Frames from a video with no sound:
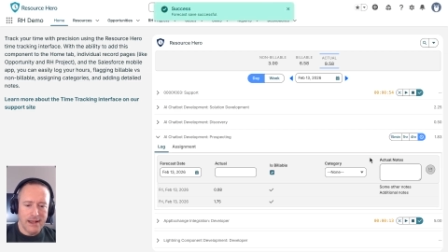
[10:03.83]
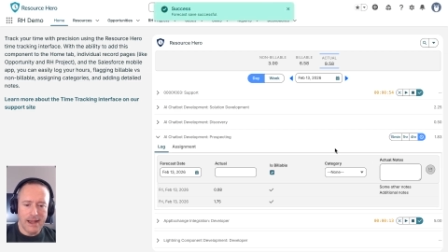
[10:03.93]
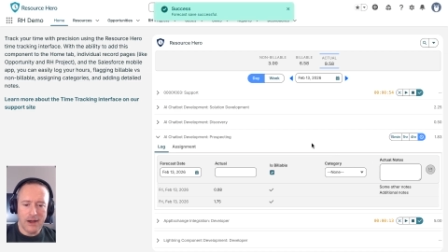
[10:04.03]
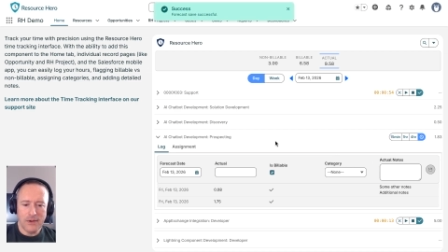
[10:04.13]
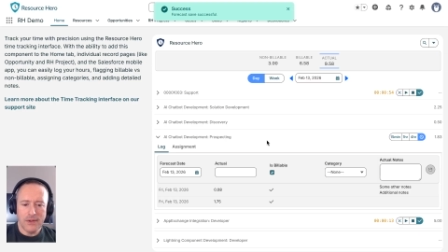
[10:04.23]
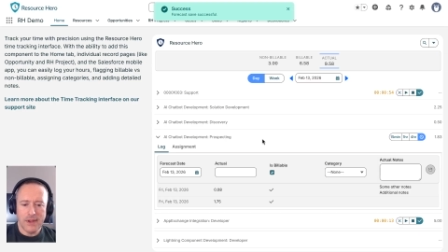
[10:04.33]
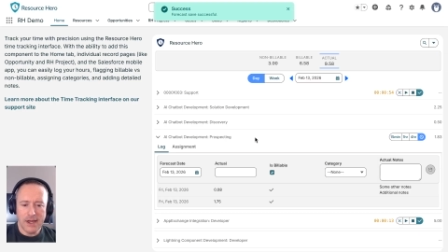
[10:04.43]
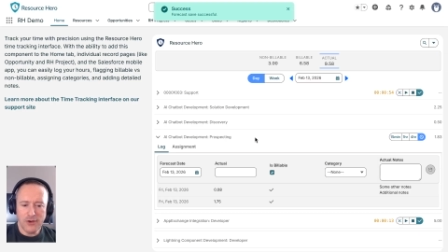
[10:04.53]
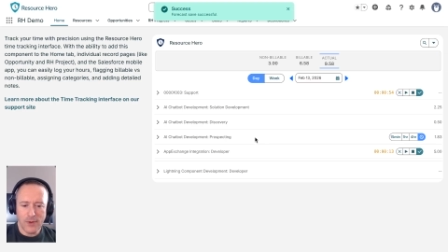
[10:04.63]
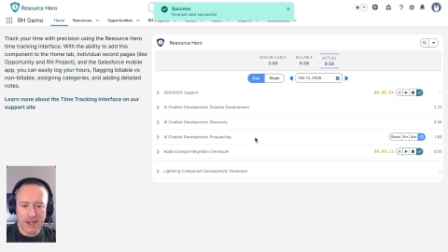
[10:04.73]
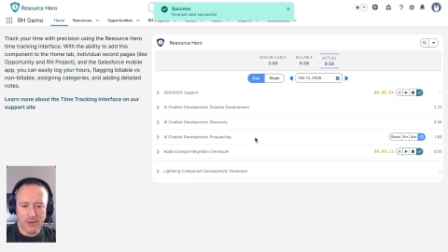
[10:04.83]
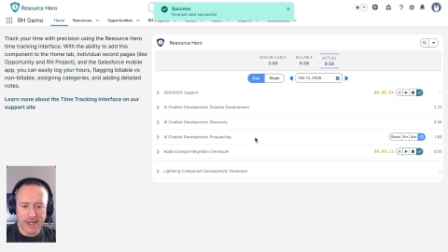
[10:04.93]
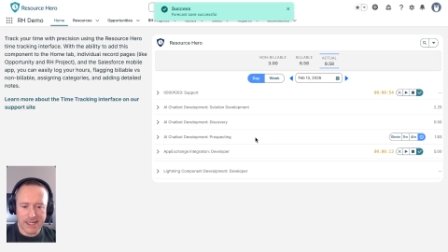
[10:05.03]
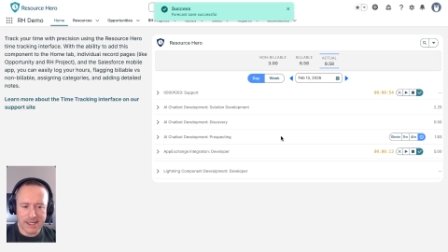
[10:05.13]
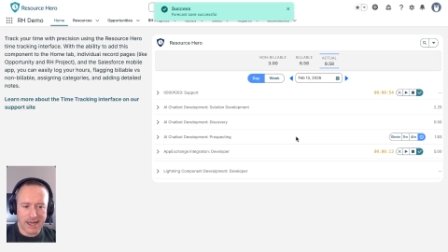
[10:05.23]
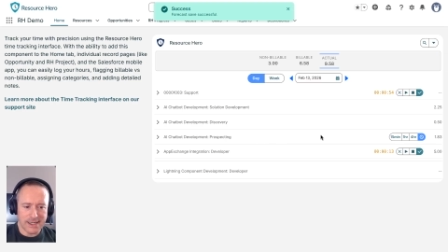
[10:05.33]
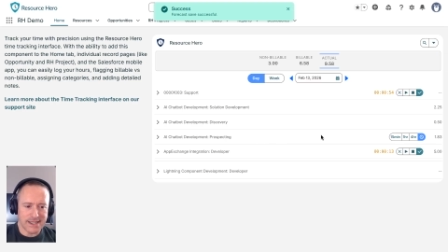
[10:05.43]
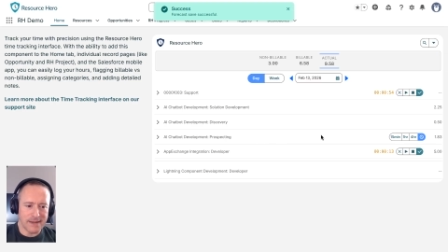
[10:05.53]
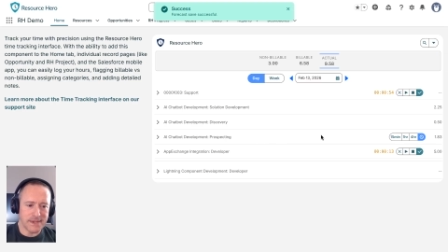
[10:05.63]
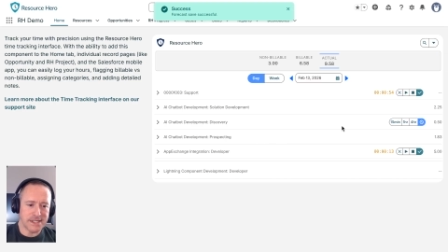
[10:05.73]
Now, the other way that we can kind of
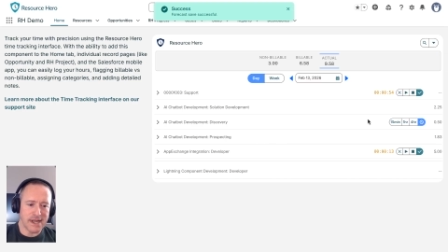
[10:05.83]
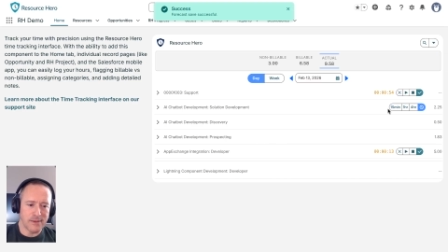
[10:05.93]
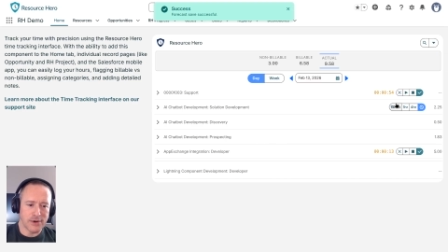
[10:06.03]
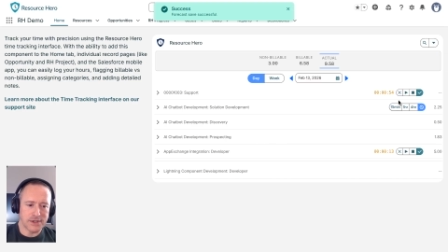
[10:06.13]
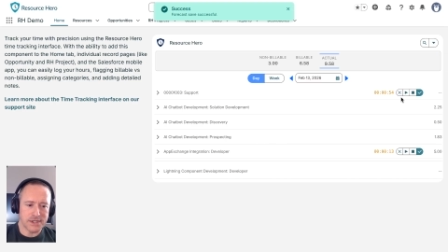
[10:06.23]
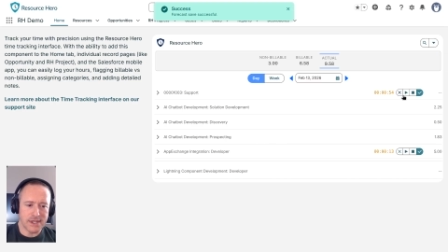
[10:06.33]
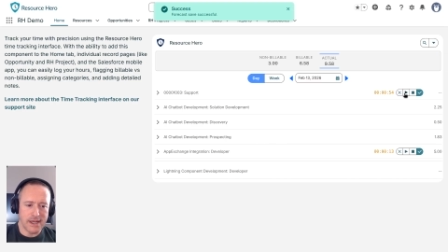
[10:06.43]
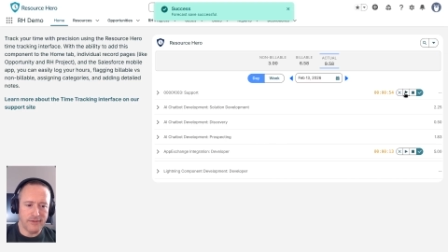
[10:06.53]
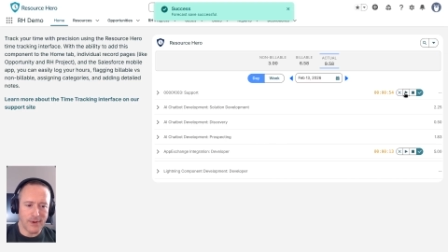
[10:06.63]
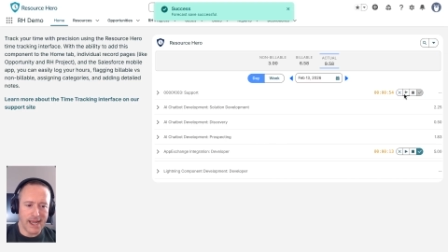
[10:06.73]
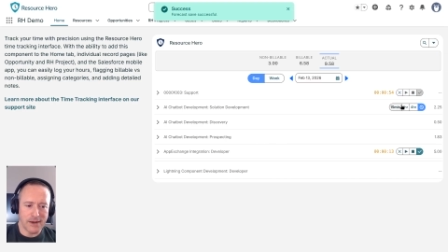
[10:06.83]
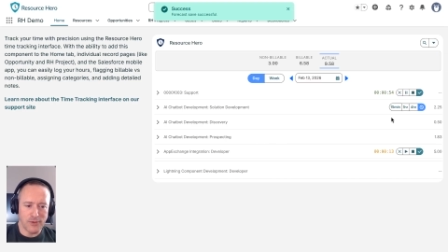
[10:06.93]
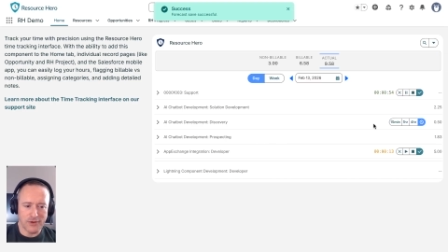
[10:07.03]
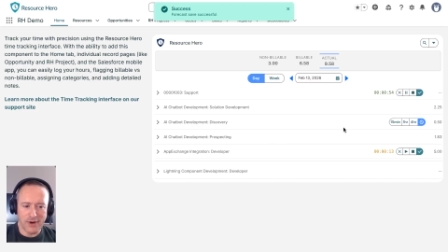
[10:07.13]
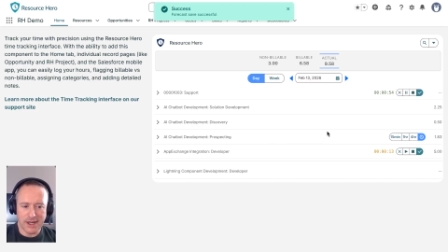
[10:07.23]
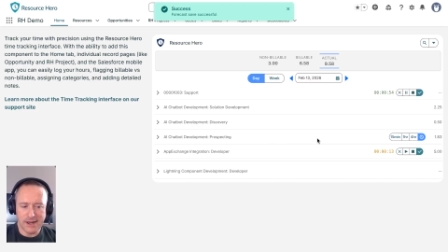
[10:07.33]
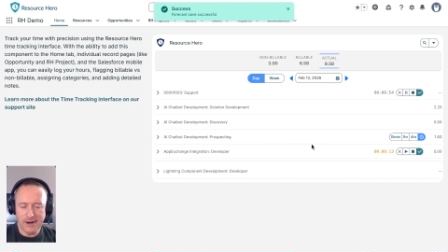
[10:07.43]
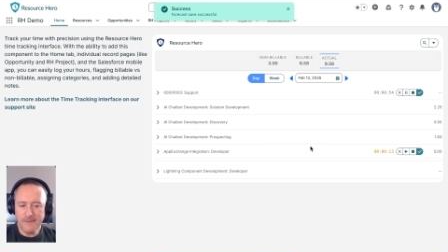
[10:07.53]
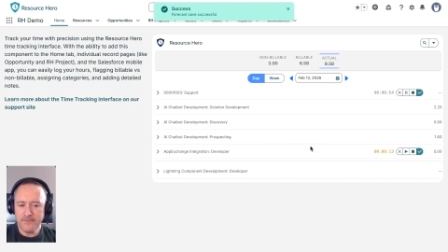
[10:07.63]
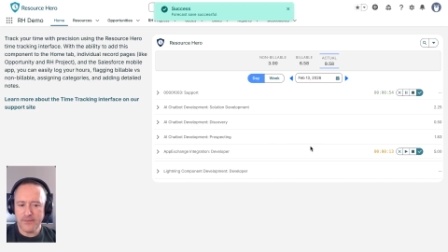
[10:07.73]
stop these timers, if we had one running
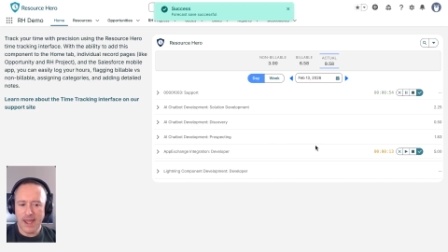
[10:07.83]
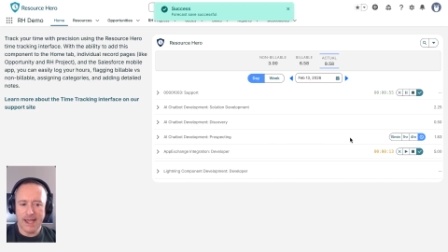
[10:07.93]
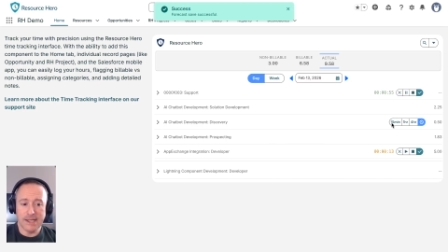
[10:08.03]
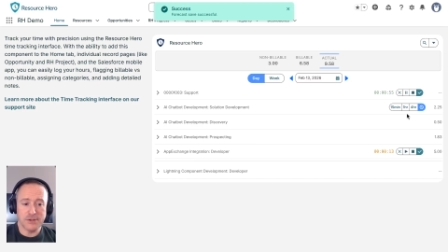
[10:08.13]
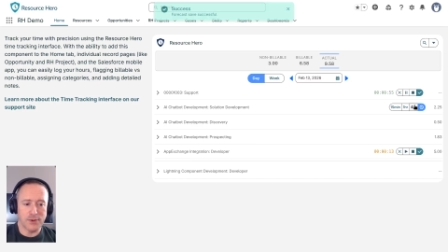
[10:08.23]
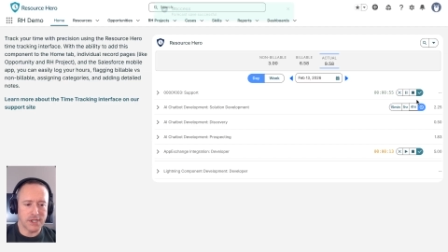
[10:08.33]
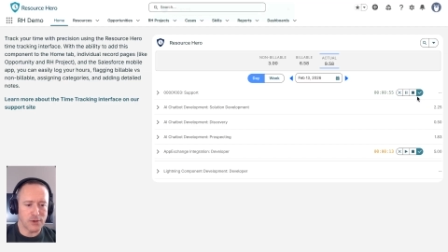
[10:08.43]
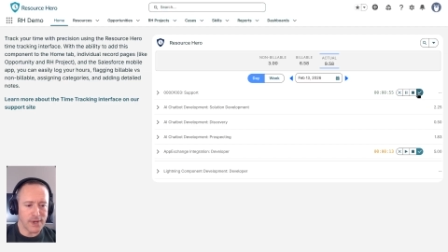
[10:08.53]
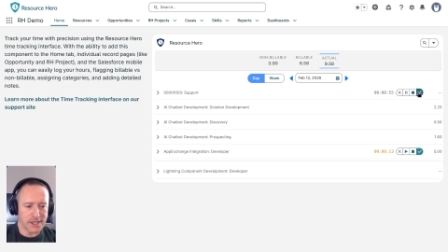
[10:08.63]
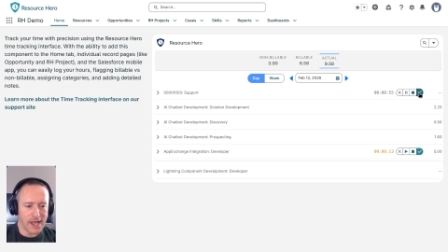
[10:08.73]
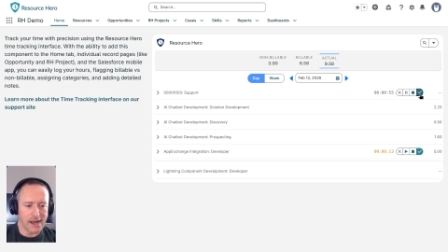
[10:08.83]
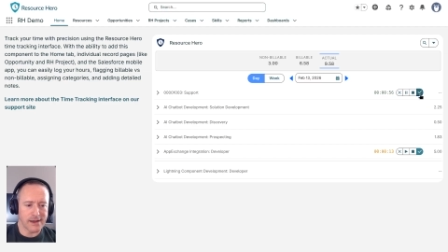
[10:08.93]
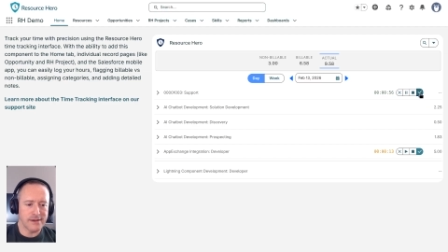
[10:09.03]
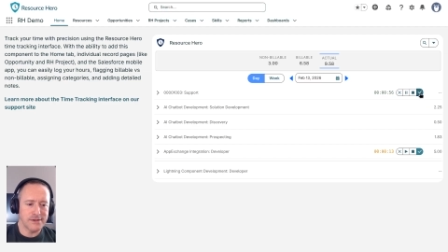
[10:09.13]
here, is with a click log.